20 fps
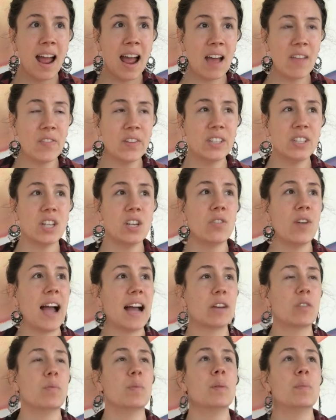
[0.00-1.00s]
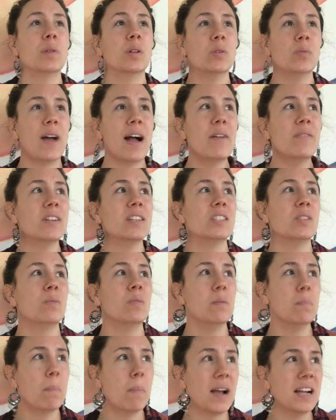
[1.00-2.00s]
and let's interact with people around us, and
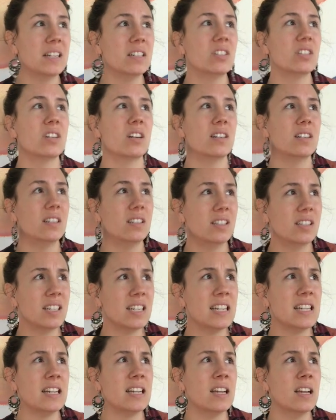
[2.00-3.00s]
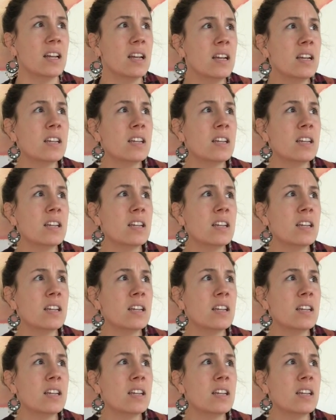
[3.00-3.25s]
we might start to see,